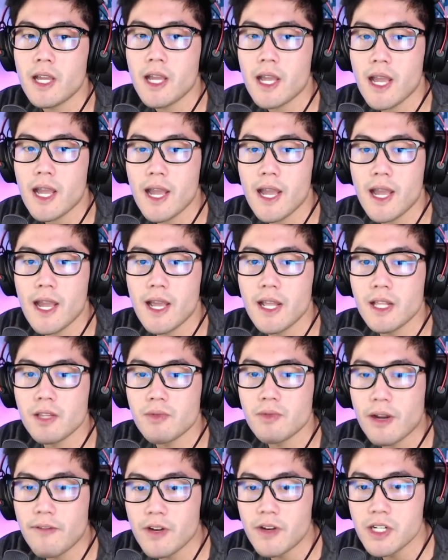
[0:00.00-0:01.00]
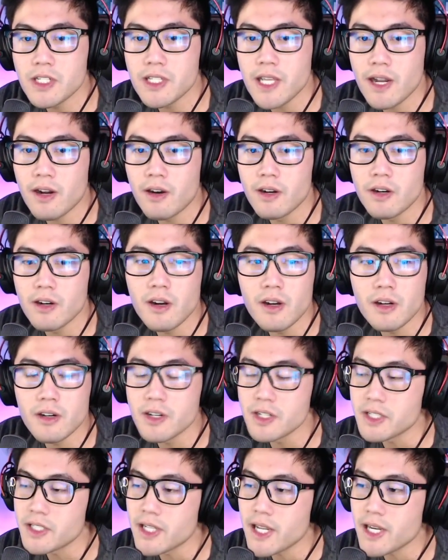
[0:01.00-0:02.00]
And when I finish that, Hunter
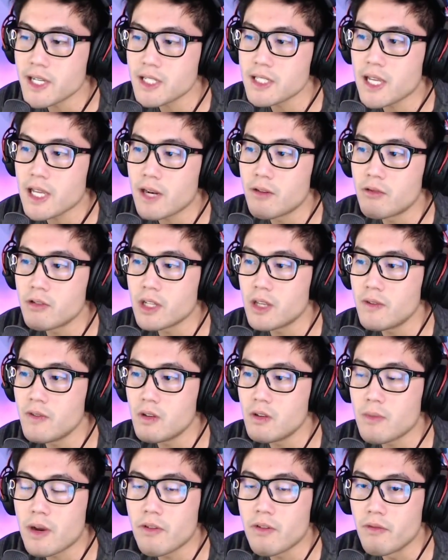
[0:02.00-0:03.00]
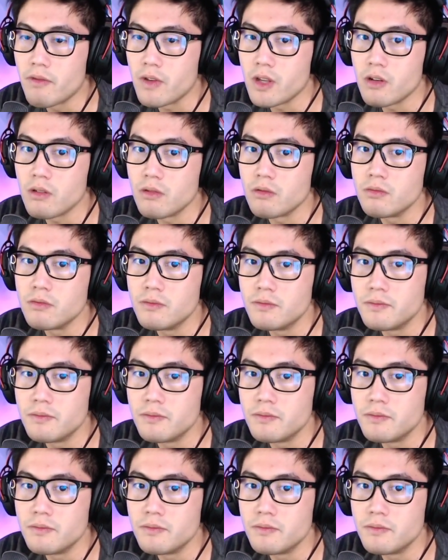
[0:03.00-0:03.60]
Hunter is next, and I will give you my review